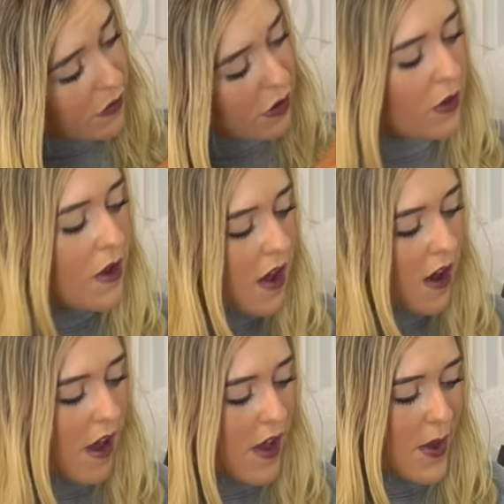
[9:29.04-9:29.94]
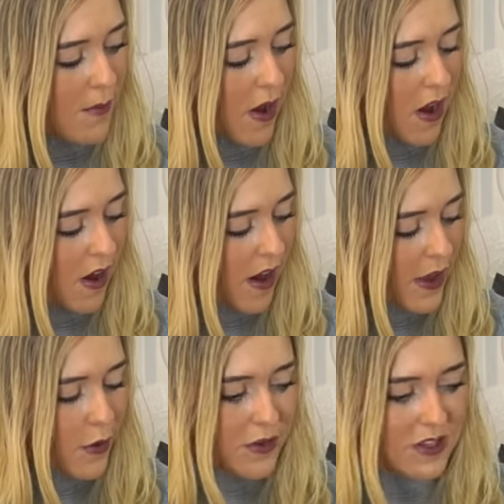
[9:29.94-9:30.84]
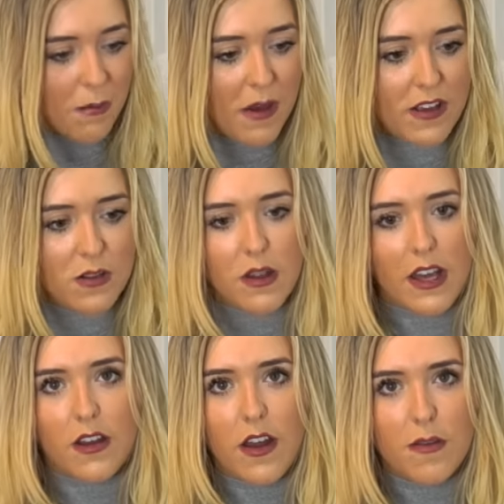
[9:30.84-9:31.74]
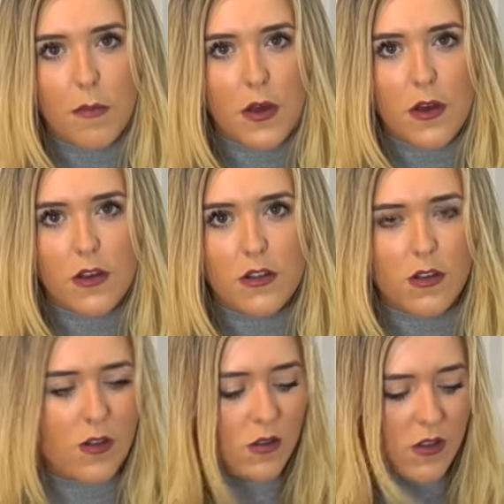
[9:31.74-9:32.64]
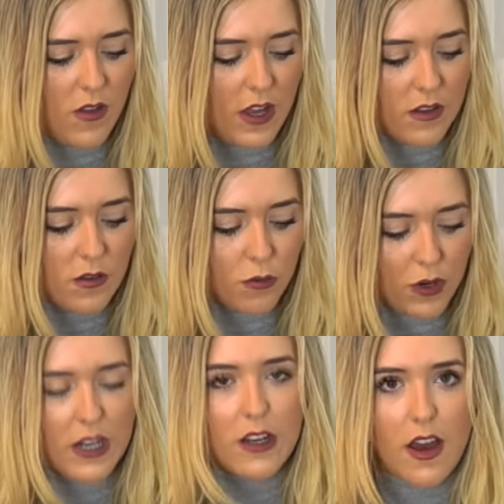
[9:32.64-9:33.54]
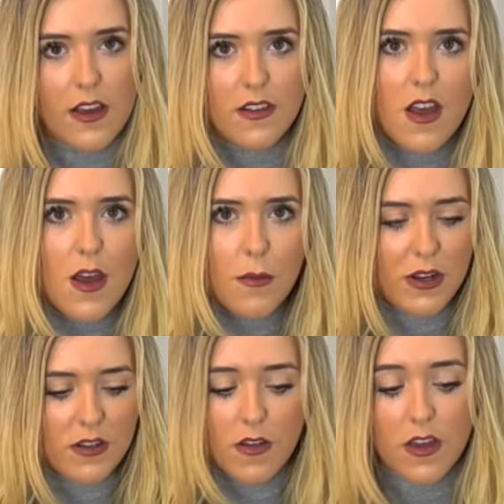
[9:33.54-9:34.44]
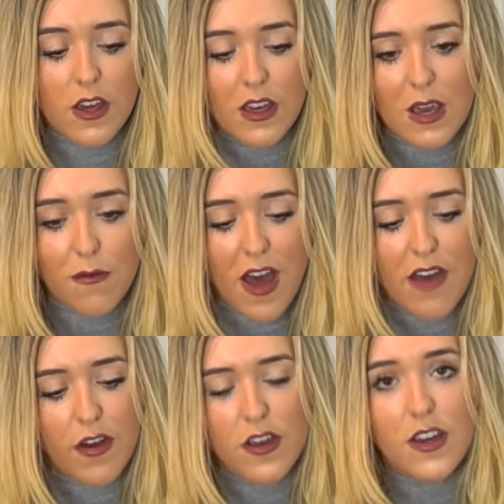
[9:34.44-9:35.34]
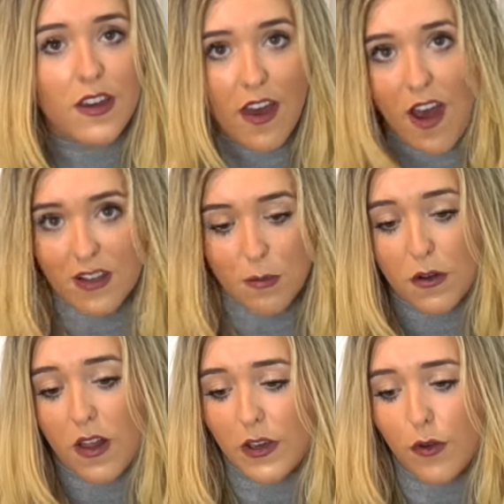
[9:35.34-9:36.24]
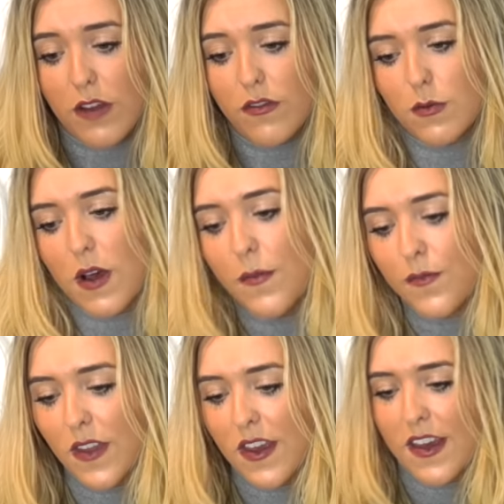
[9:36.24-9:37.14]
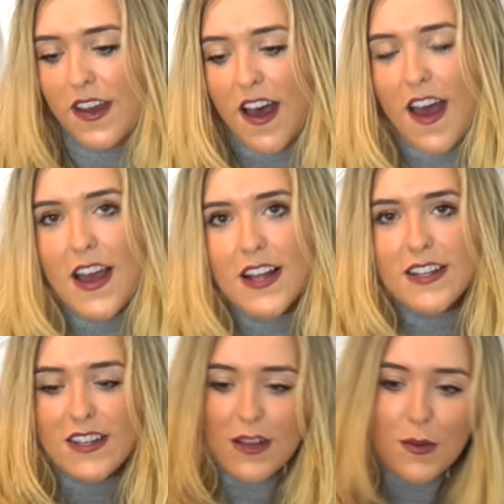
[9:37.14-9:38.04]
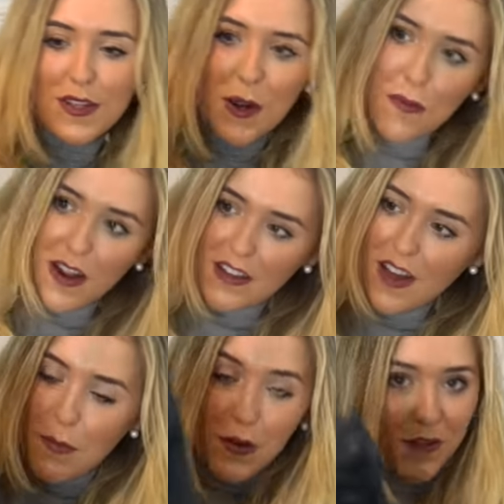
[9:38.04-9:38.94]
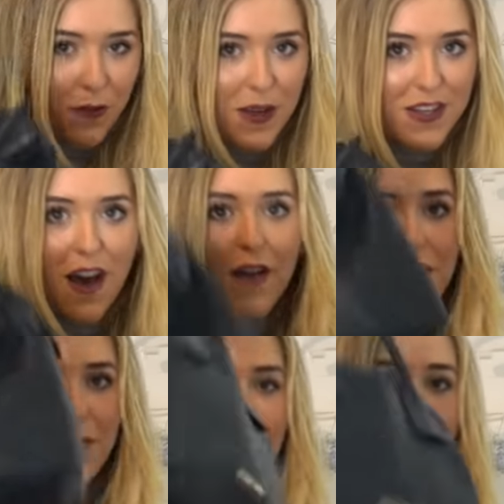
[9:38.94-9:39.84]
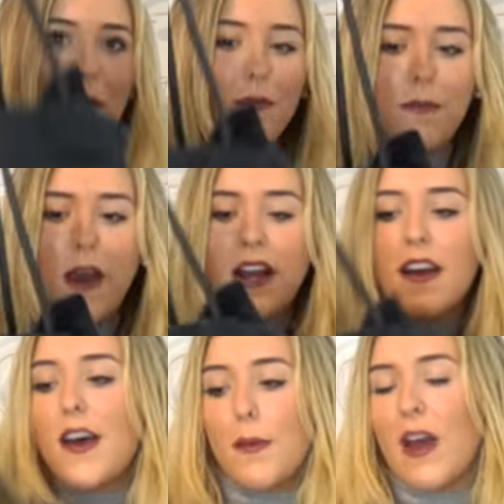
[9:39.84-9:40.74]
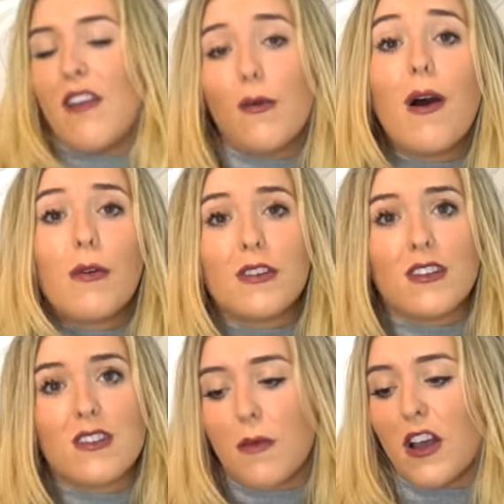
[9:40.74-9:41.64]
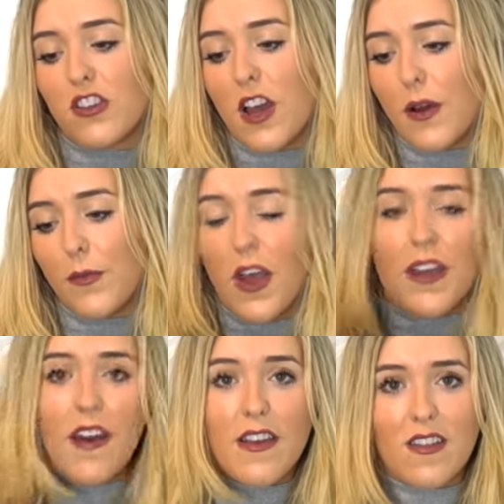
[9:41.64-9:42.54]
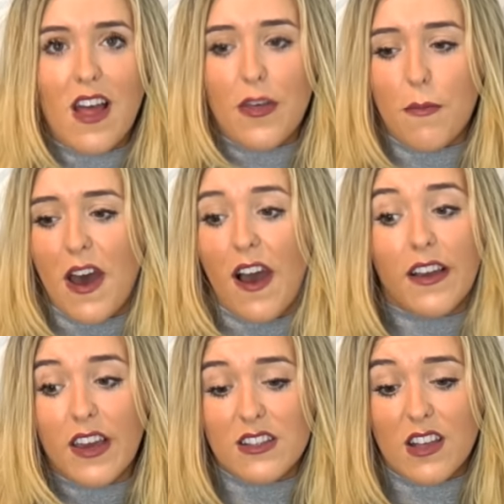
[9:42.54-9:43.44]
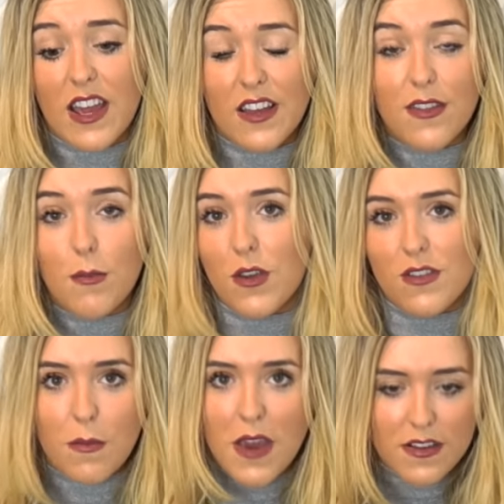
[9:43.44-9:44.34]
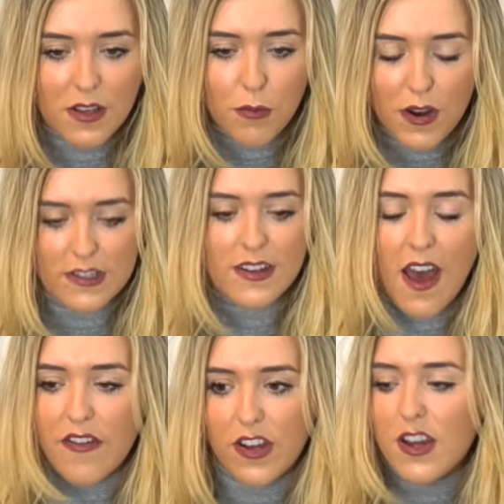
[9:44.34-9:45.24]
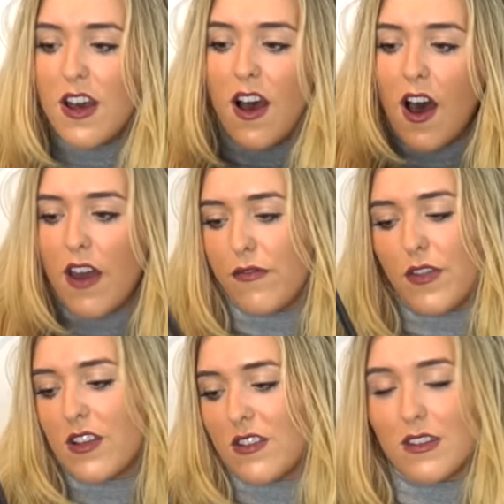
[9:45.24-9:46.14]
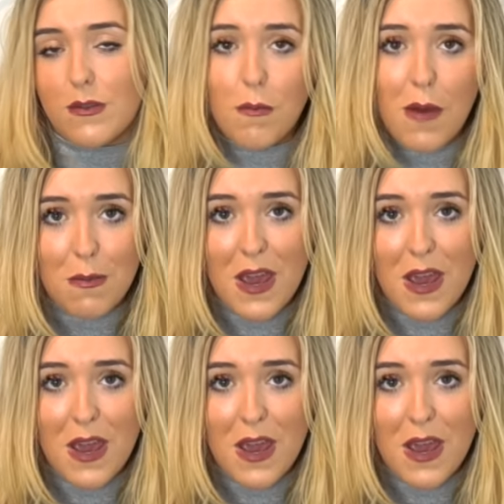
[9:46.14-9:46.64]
full. I always think buying someone like a nice purse or something is a really nice present that you can keep forever. You can get Aspinall engraved as well. And this wasn't a present I bought for myself, my Burberry bag. But if you are wanting to splash out, a nice leather bag is like the most amazing present ever. This is my